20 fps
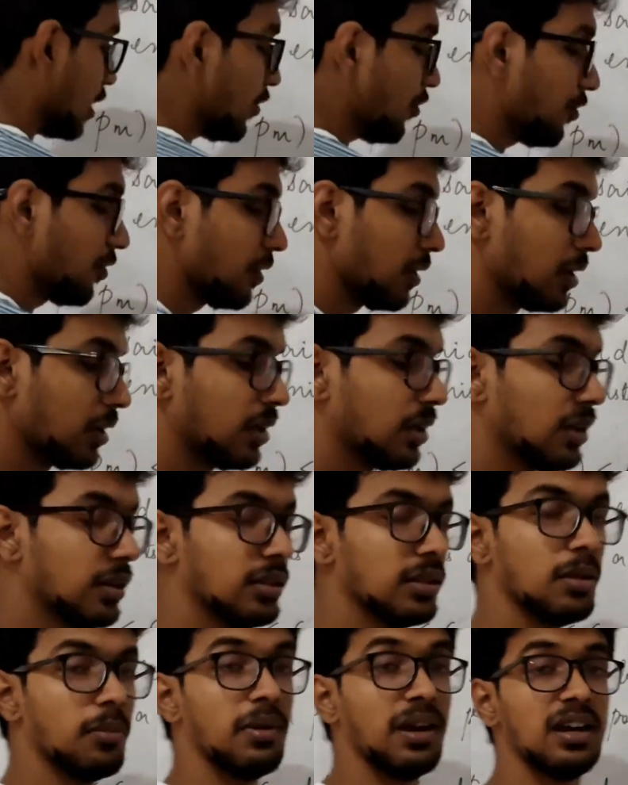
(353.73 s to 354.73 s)
of
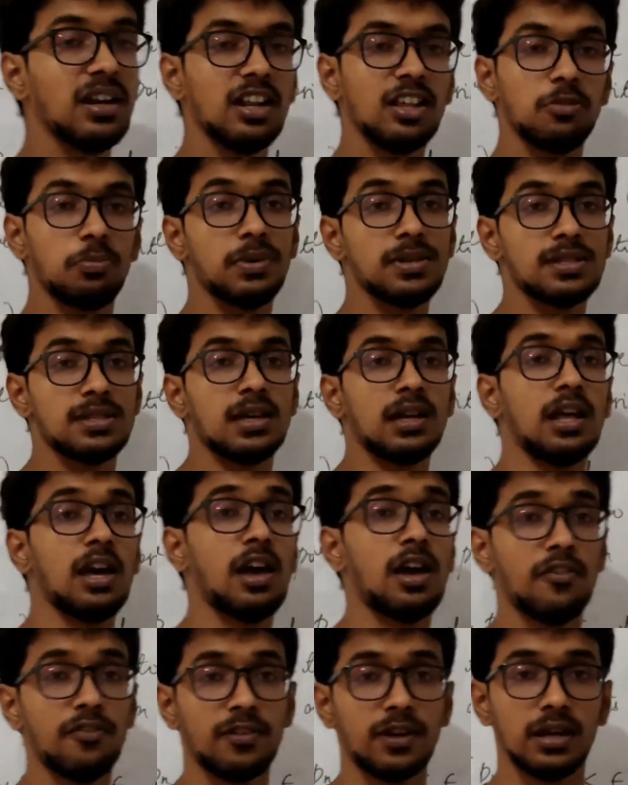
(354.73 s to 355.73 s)
the metric space that
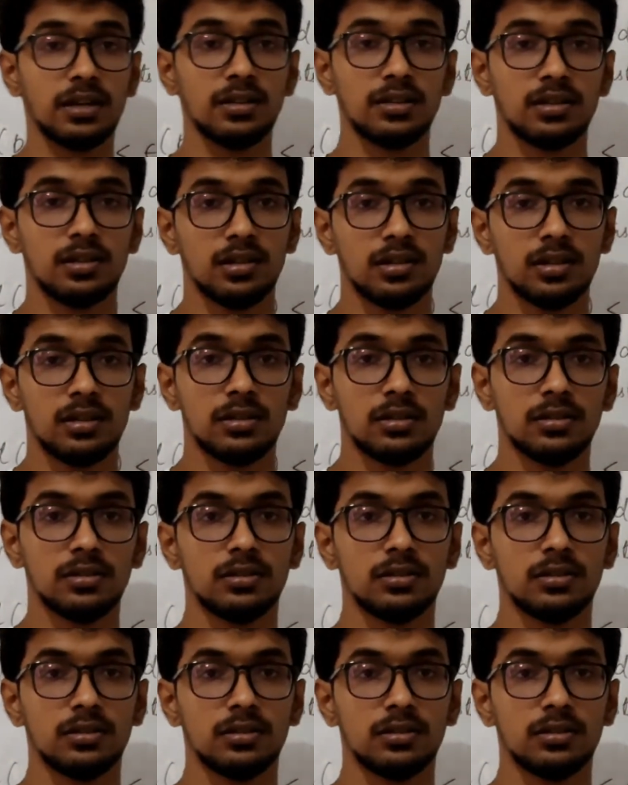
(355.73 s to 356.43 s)
I have considered.